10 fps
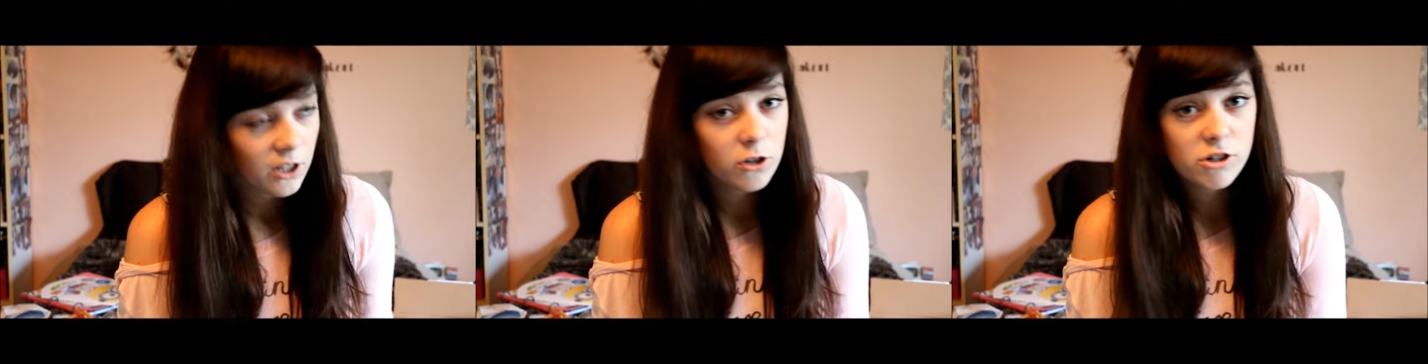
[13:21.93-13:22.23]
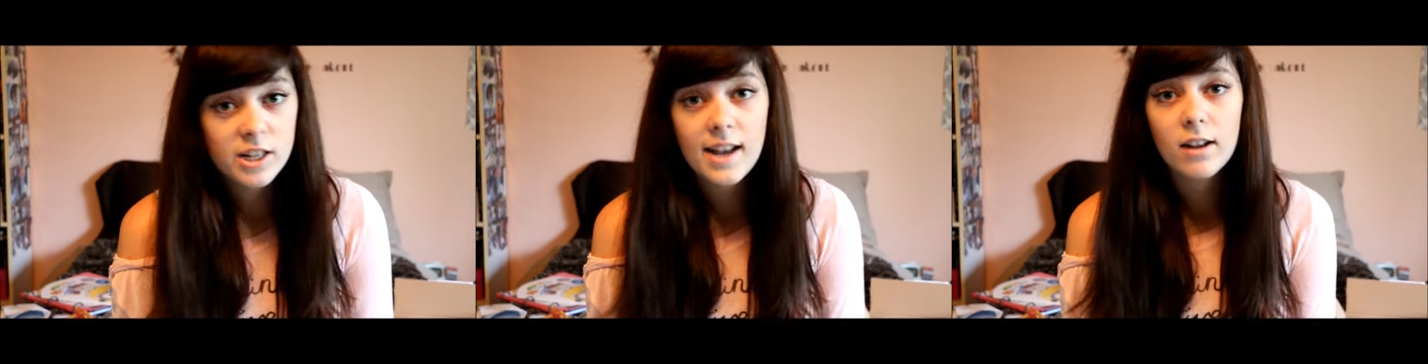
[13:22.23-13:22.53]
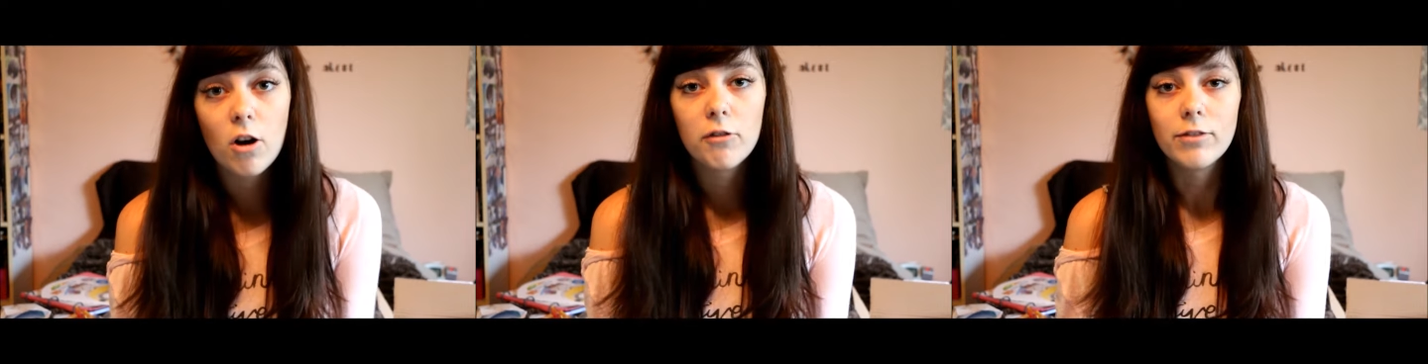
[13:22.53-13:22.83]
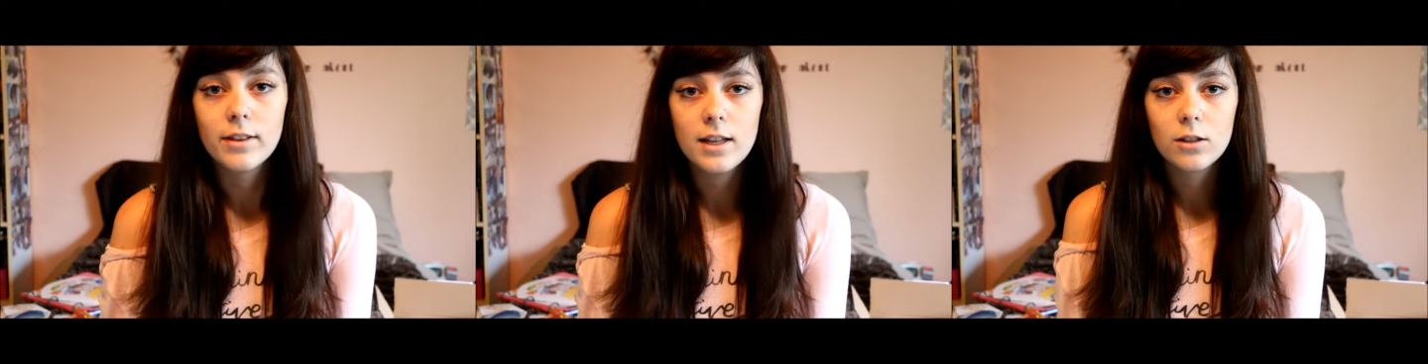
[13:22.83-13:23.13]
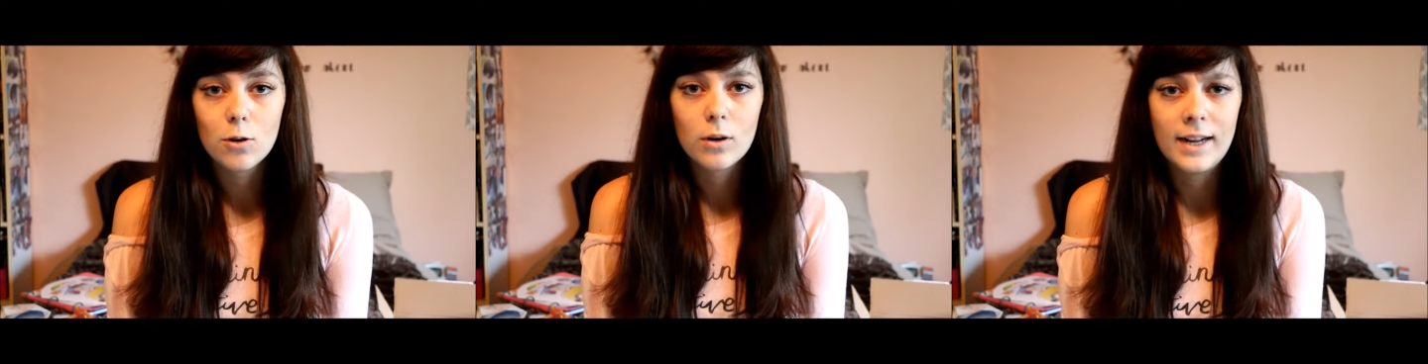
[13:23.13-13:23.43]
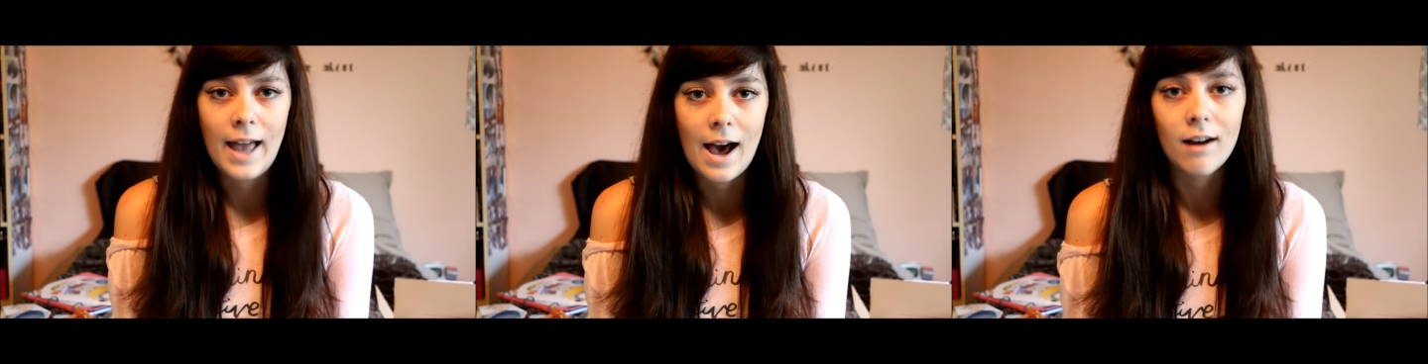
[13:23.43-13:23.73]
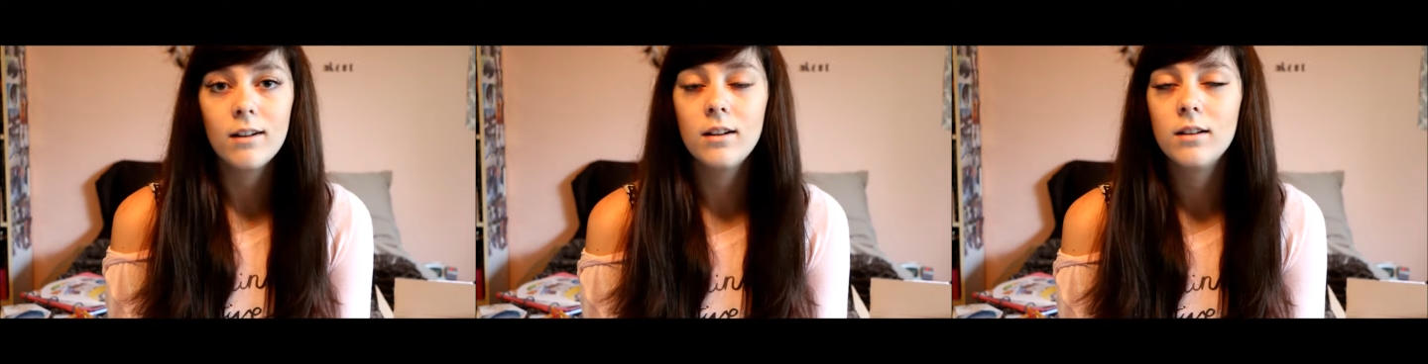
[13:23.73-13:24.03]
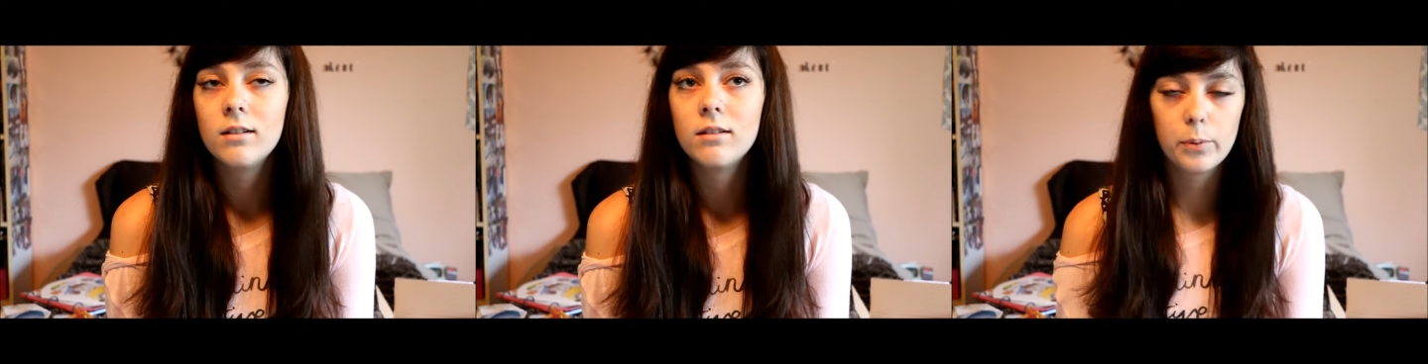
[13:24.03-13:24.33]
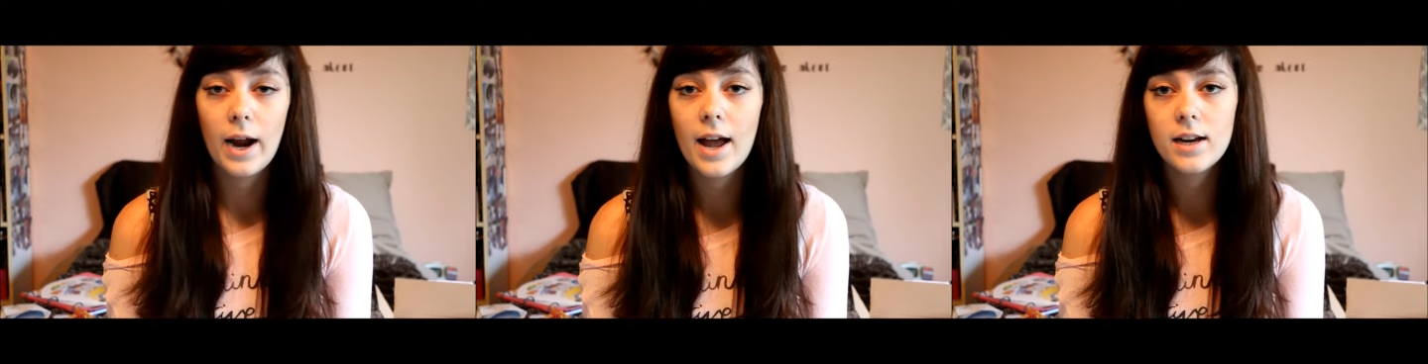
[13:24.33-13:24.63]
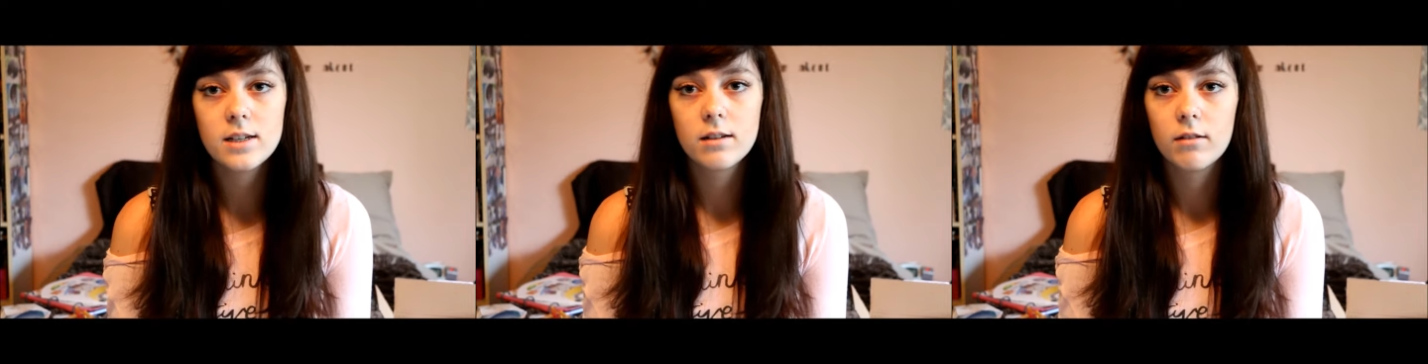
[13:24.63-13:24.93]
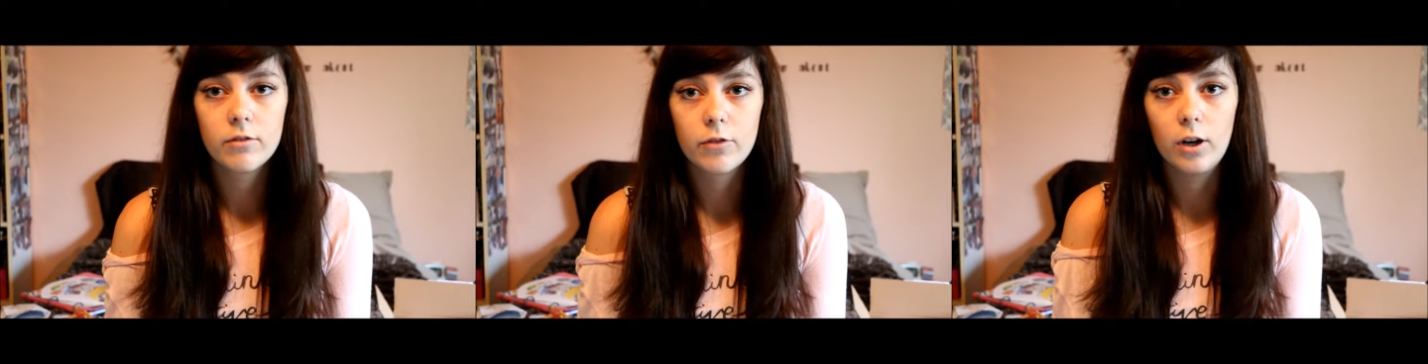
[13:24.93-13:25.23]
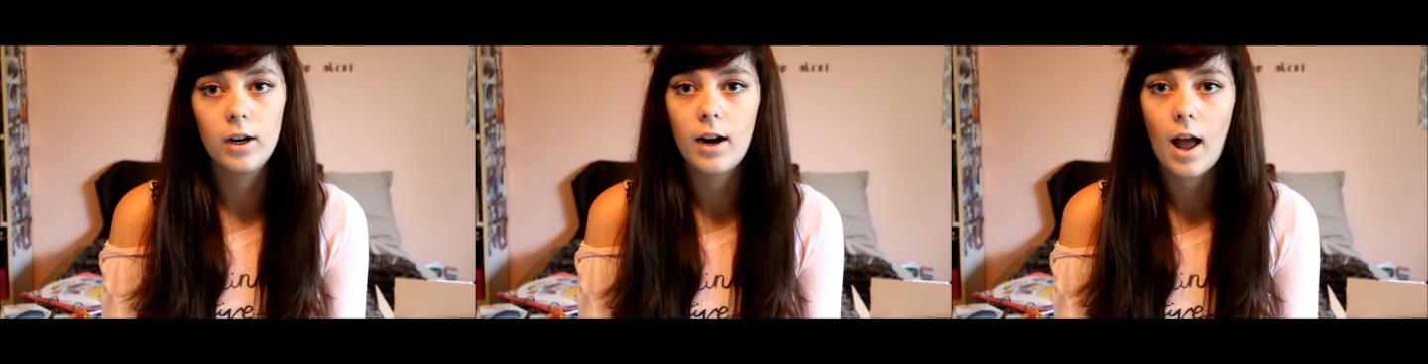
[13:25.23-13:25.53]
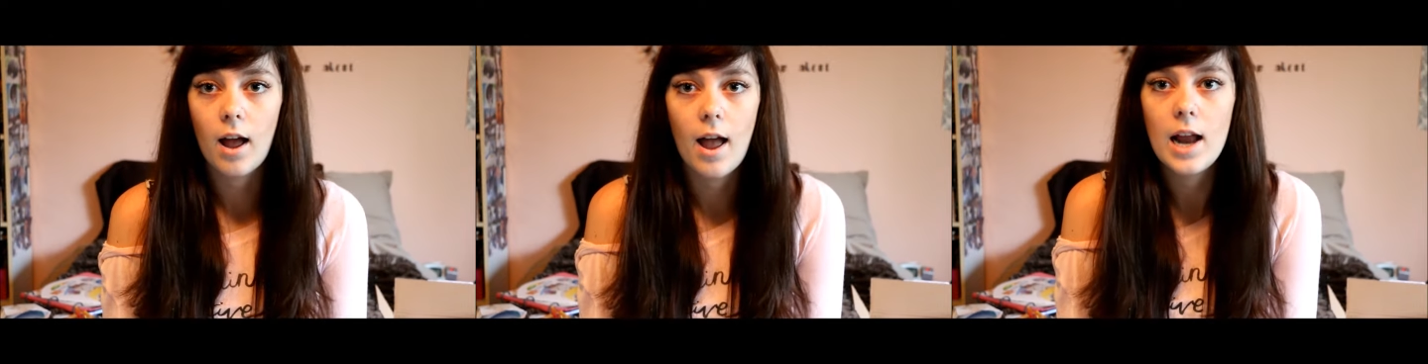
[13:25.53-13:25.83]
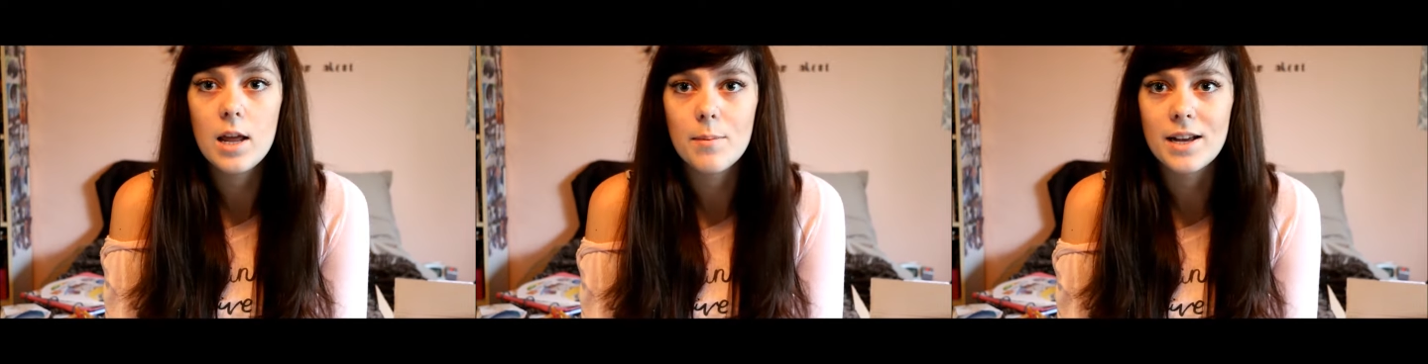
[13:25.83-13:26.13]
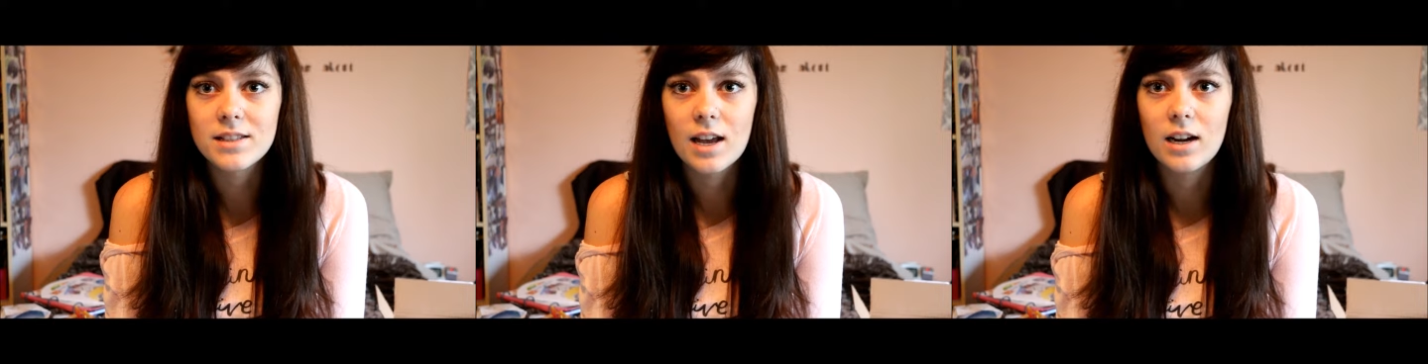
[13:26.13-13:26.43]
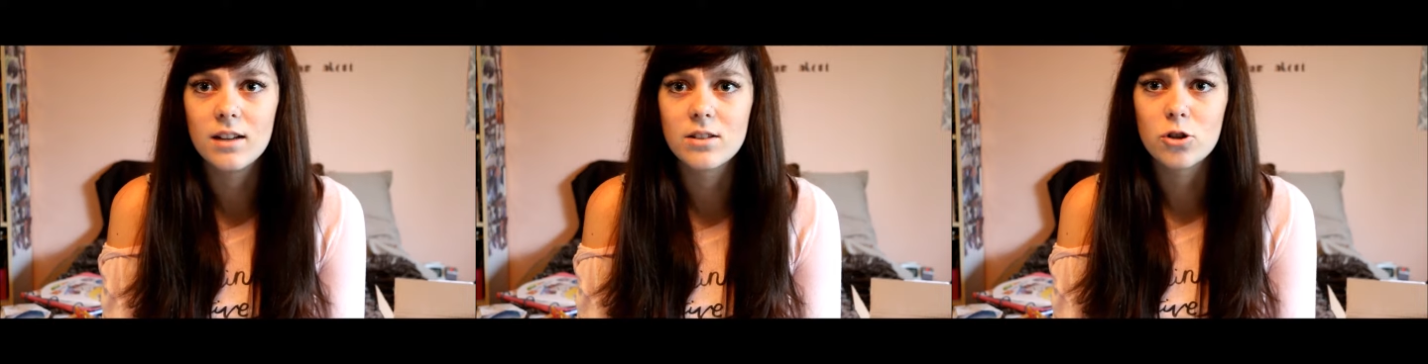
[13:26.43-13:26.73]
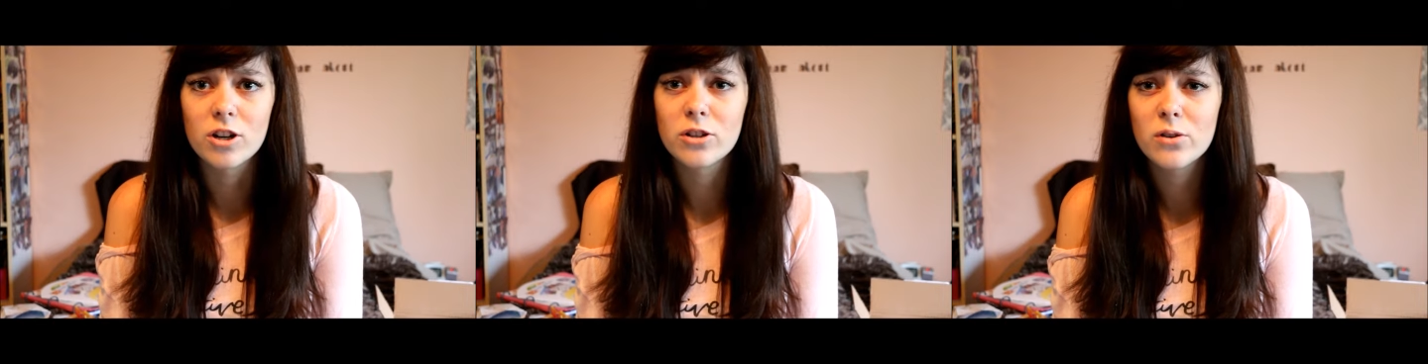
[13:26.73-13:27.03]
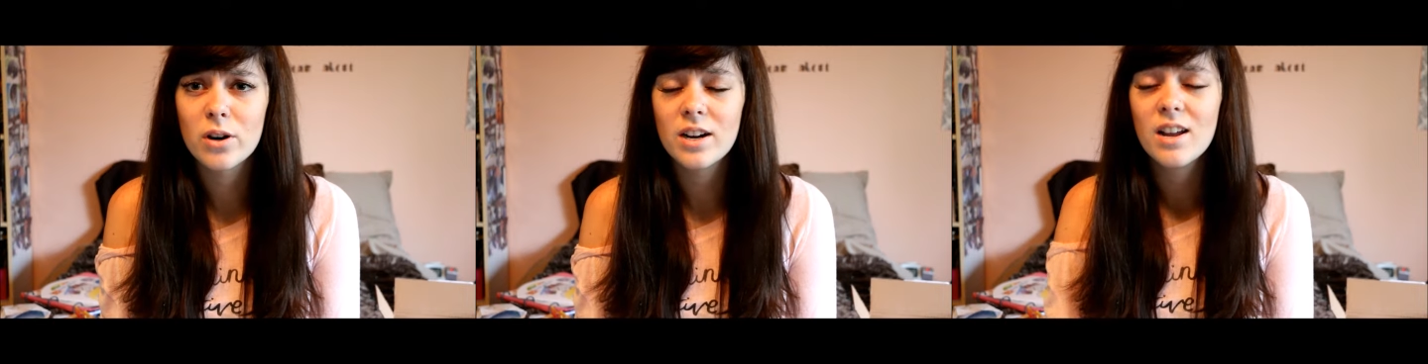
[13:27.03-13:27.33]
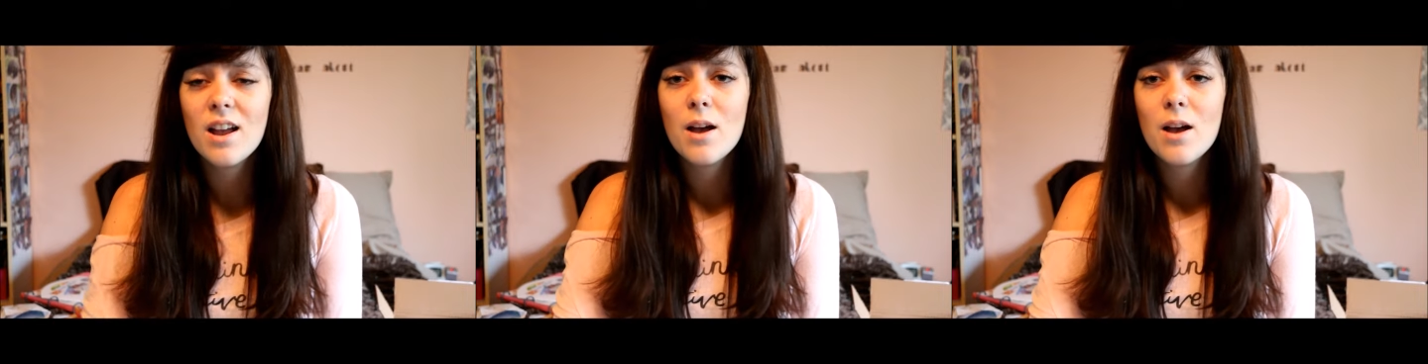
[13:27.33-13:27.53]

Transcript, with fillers: Usually I go for the L'Oreal brand for any mascaras, drugstore,